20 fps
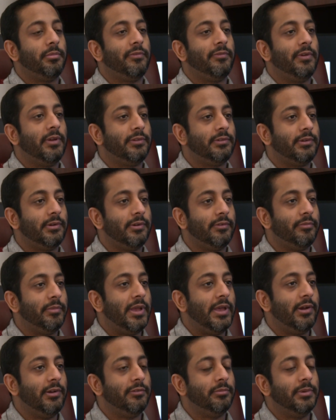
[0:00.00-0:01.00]
professor of
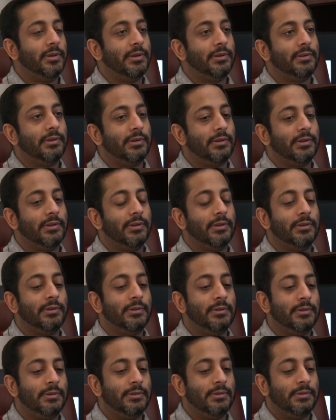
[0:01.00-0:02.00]
management and
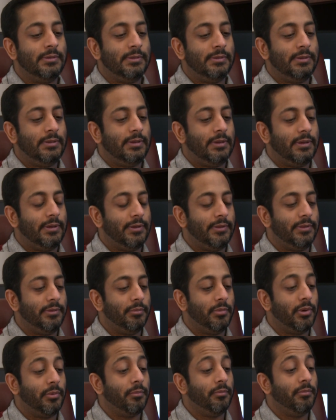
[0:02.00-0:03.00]

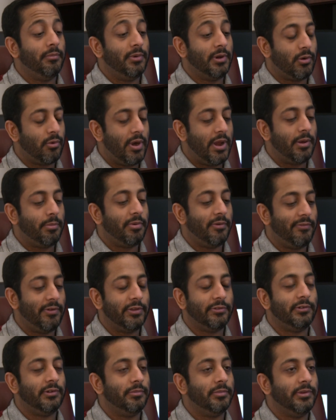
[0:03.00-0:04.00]
the Prairie
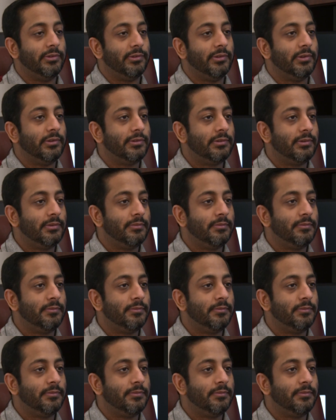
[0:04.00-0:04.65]
professor of business.